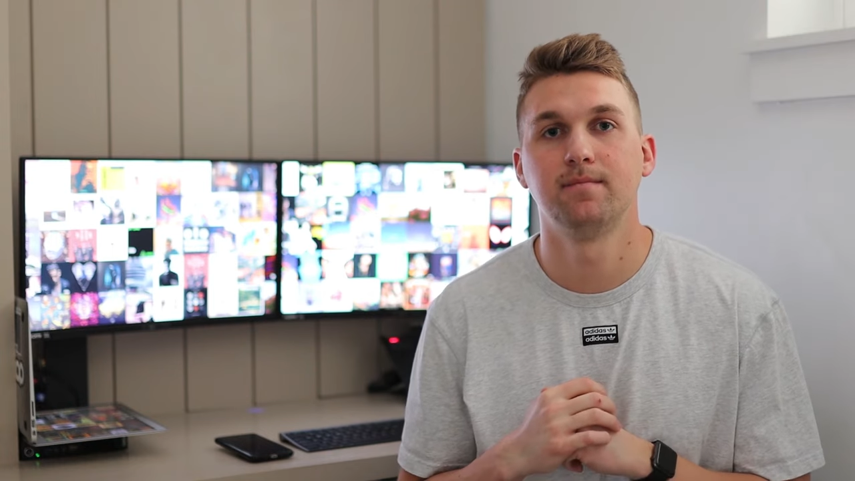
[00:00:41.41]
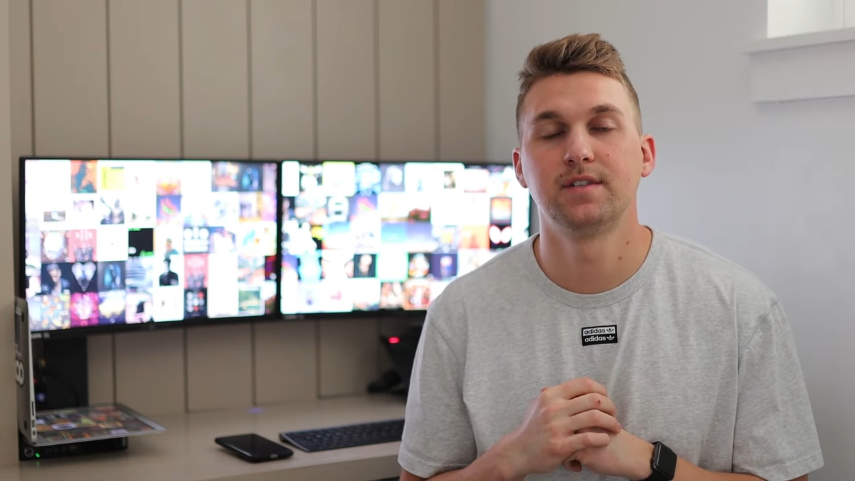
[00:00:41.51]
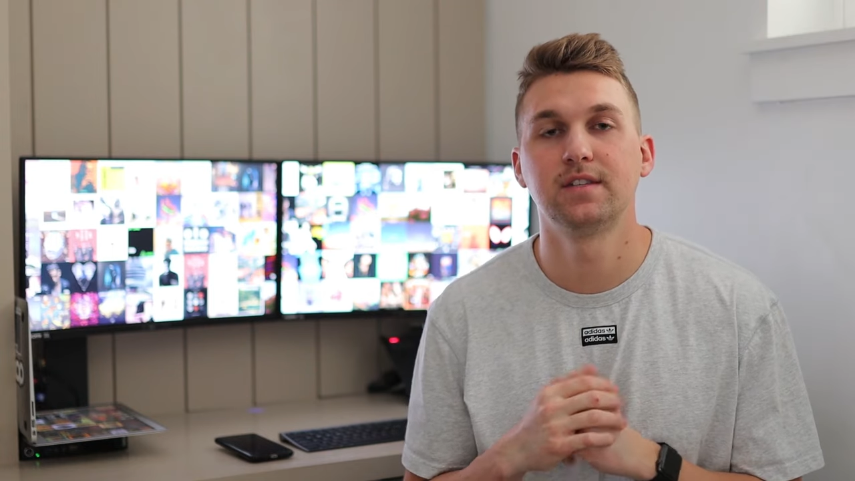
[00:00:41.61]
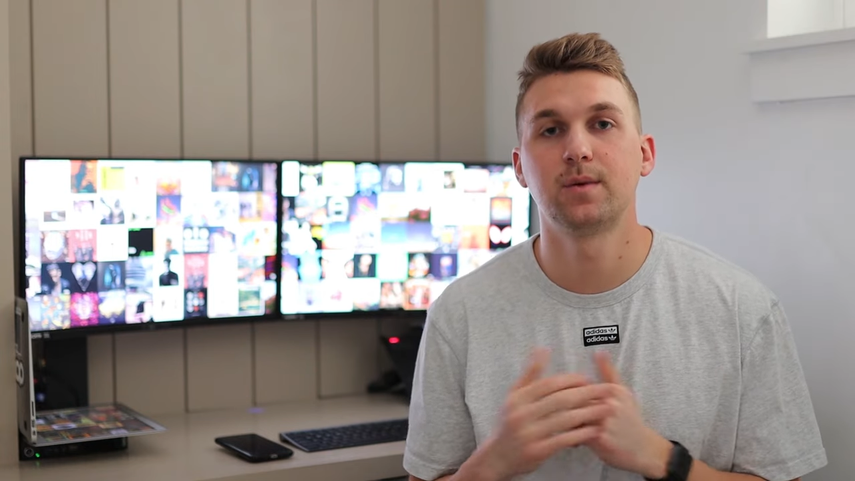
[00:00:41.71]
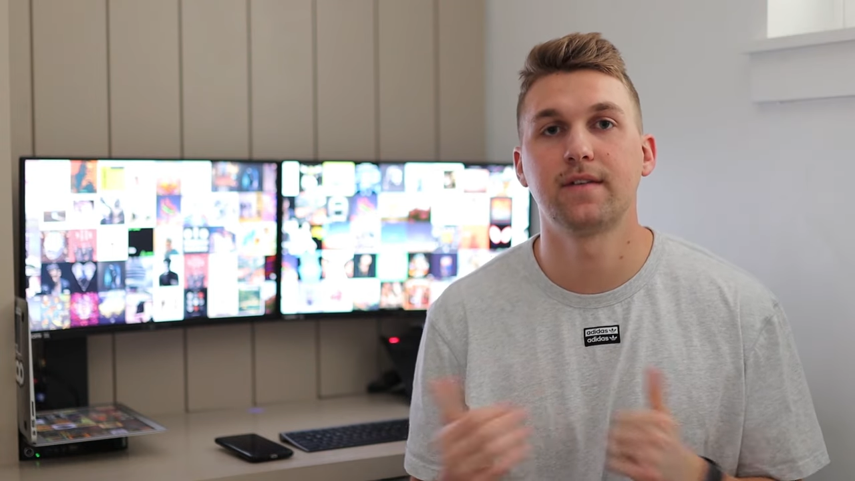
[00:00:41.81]

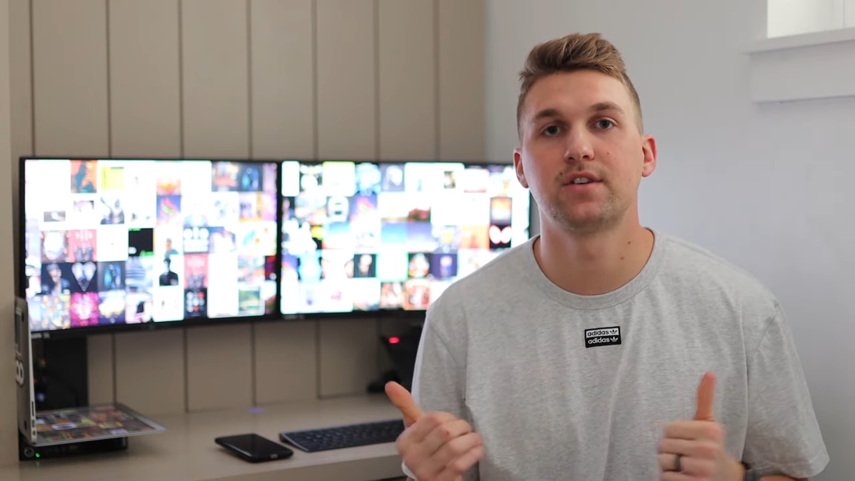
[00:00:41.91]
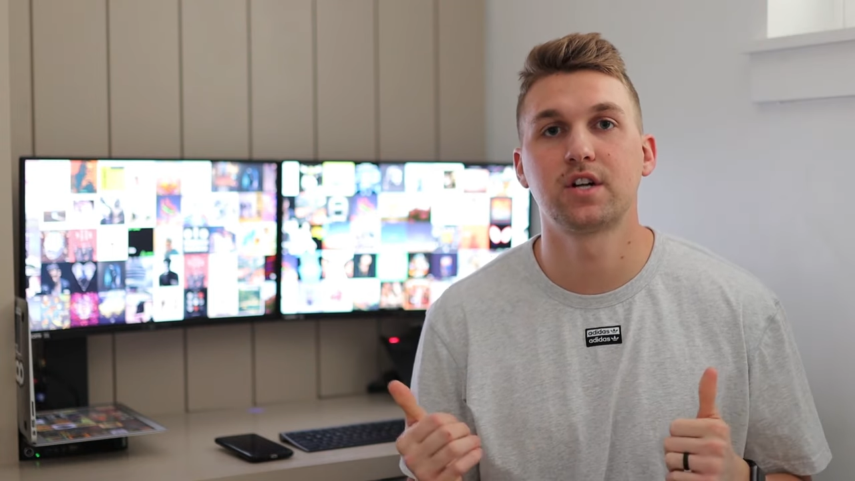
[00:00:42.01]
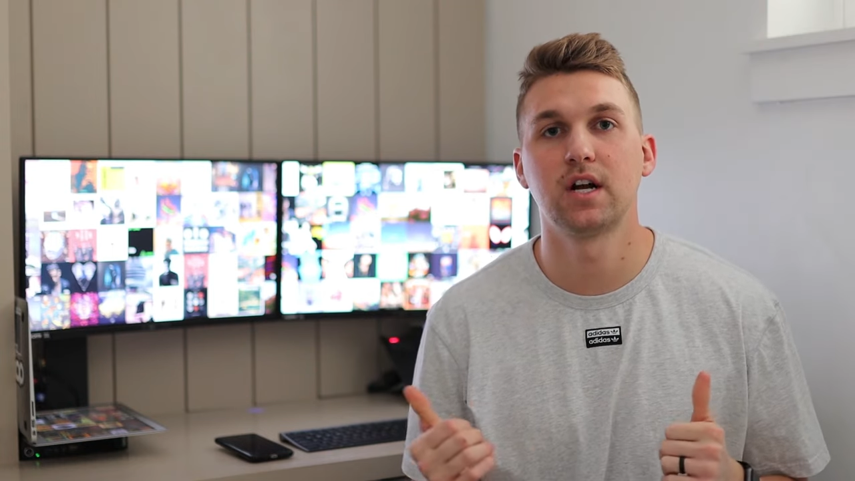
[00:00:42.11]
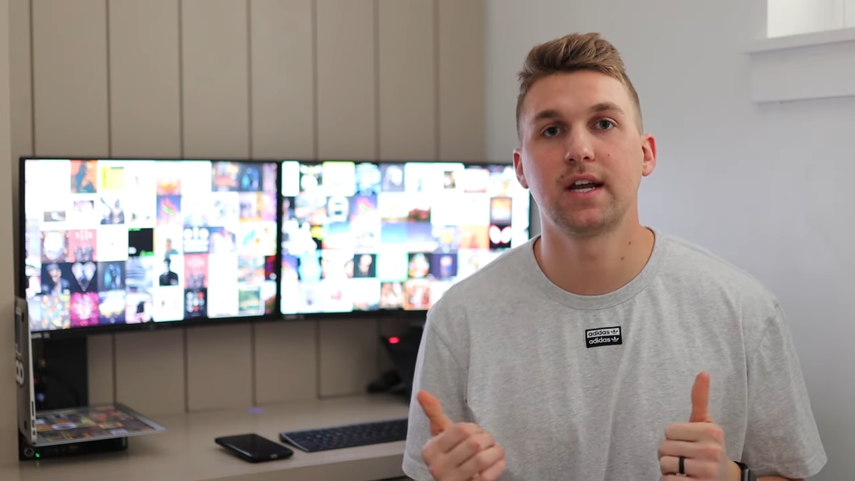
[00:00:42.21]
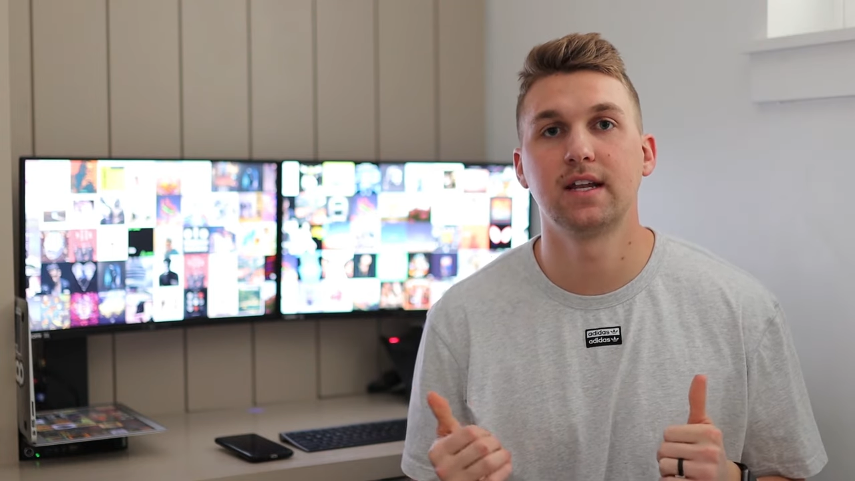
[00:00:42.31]
Since we have a
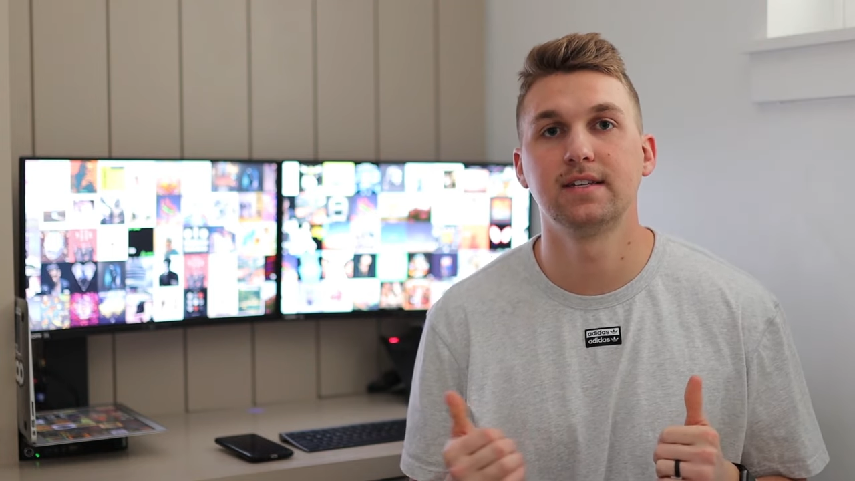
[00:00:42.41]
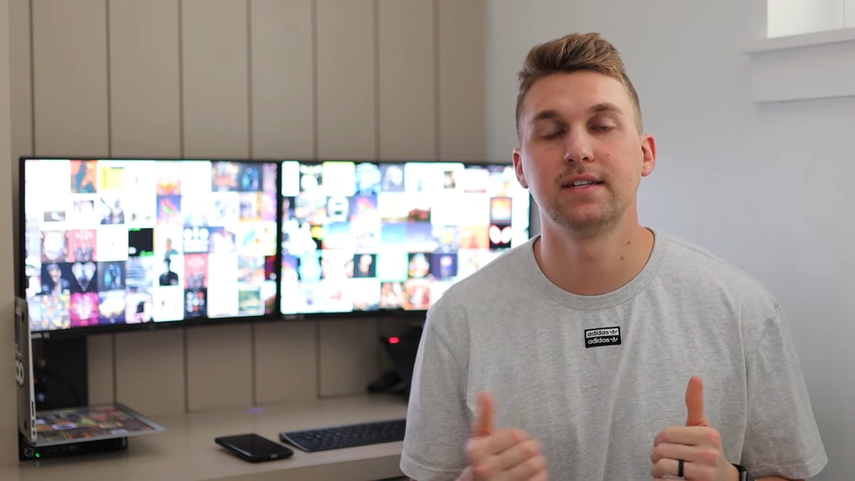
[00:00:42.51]
truck, it is